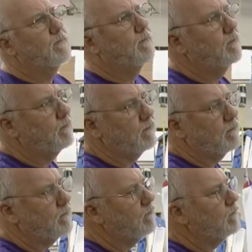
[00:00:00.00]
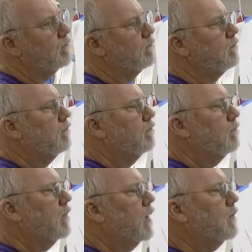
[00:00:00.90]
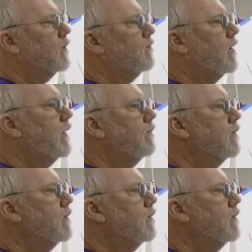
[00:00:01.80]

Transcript: when specific steps should be undertaken